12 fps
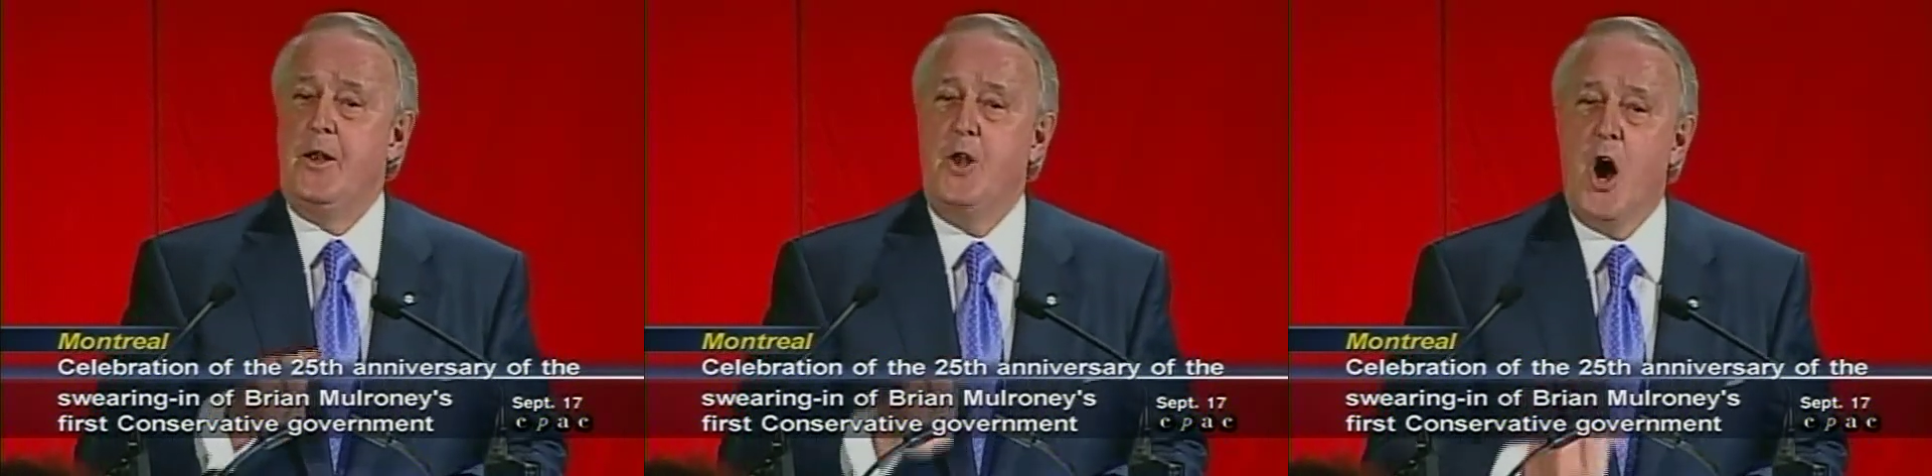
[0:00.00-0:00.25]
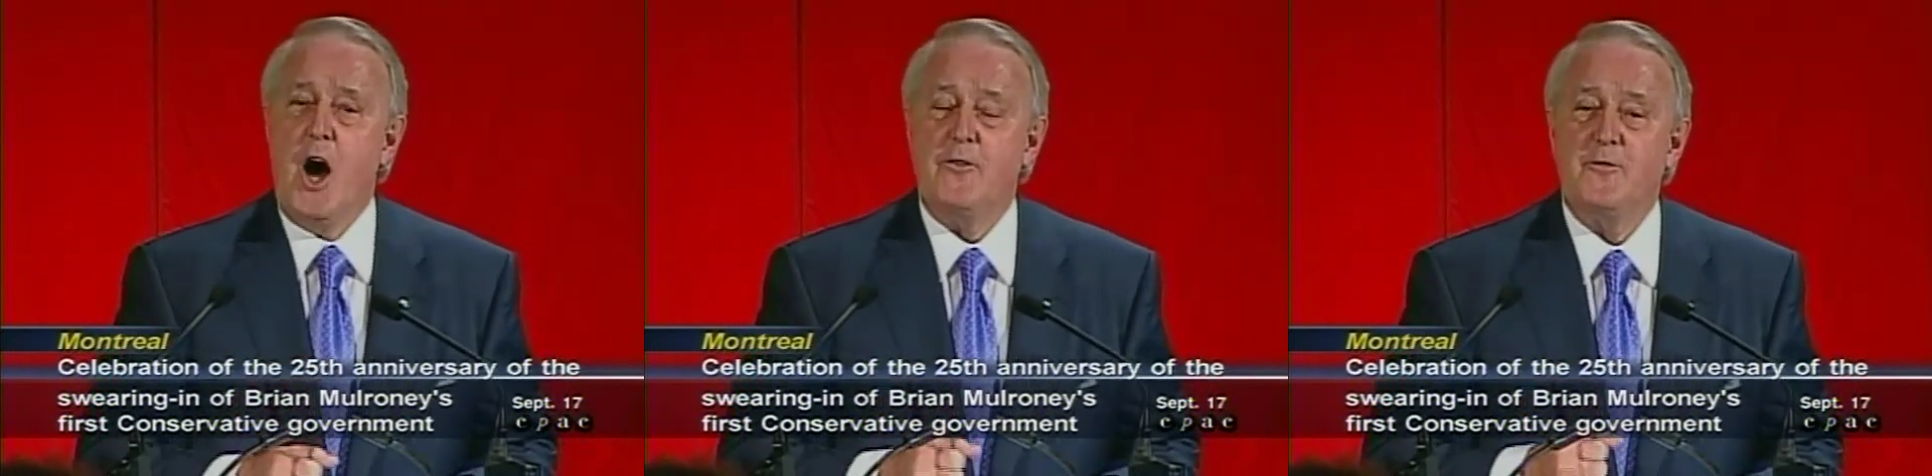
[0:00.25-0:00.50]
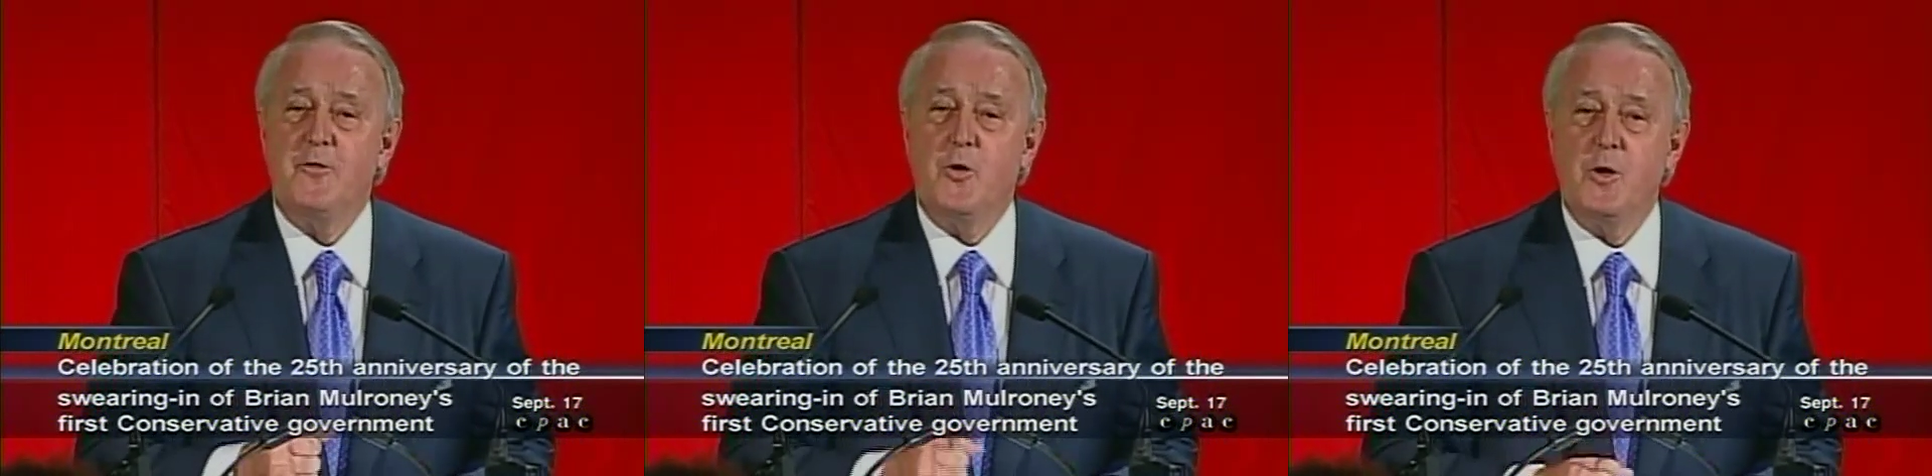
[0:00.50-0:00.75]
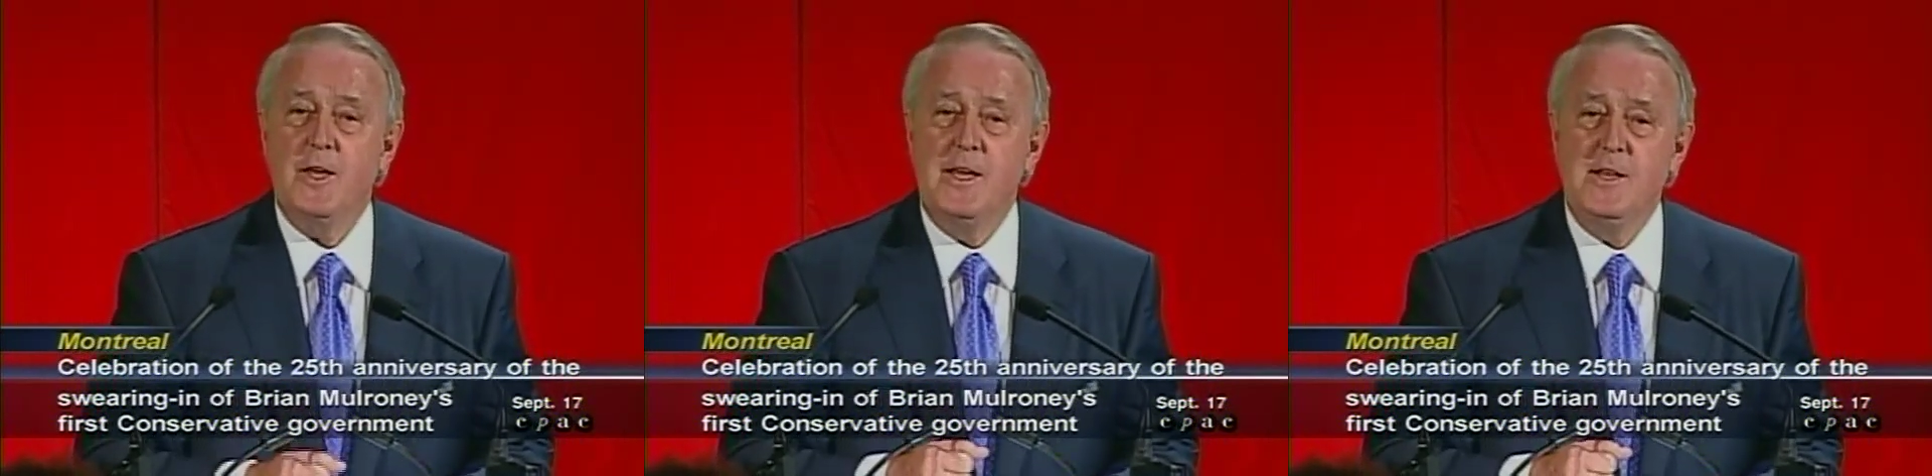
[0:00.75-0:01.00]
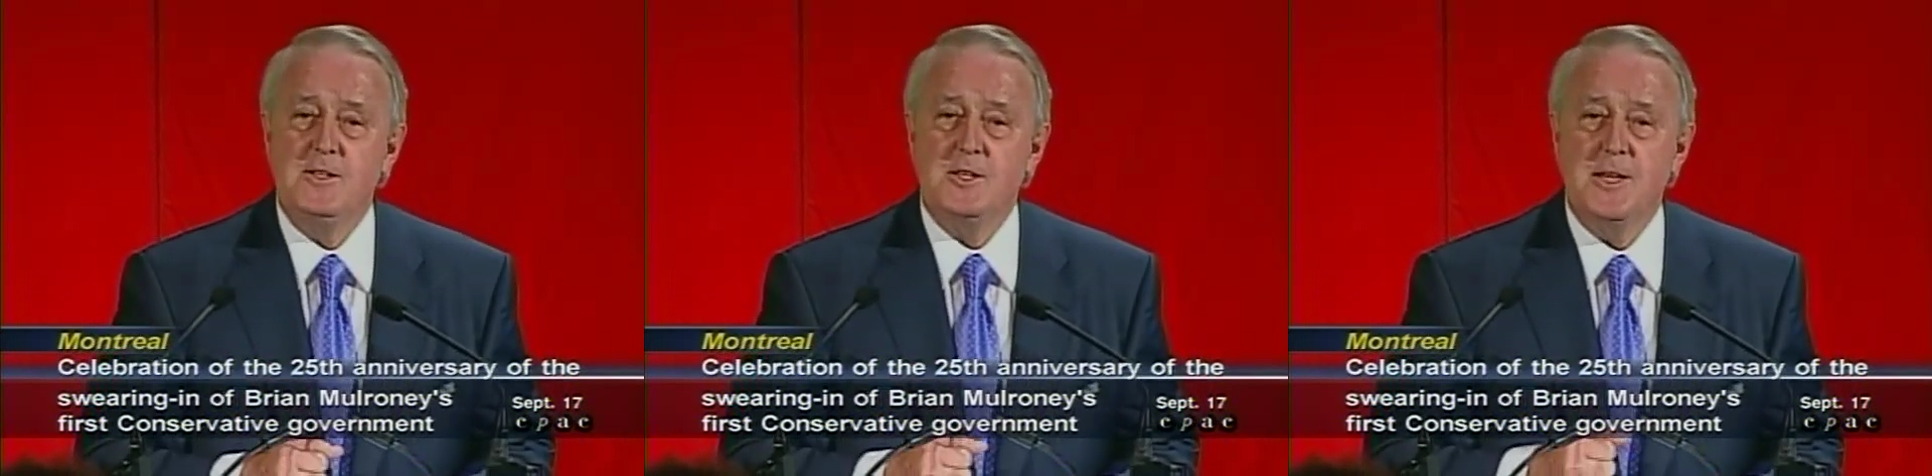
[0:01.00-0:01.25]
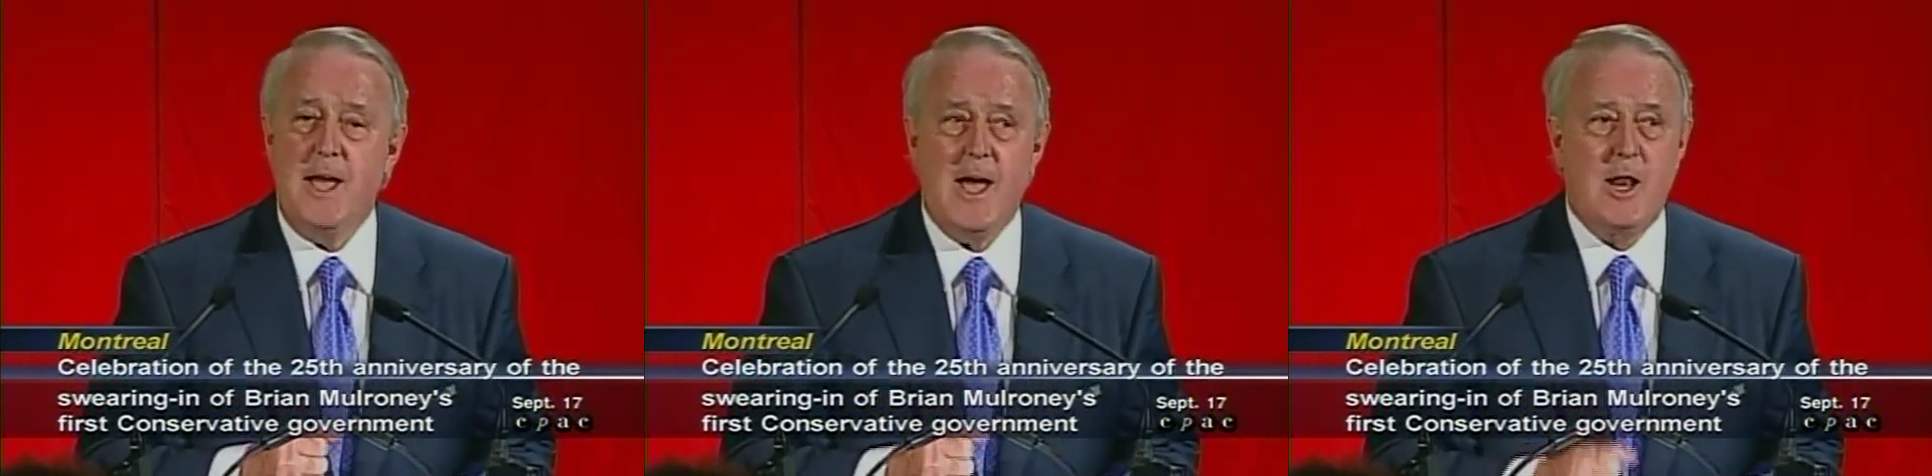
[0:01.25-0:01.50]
not for easy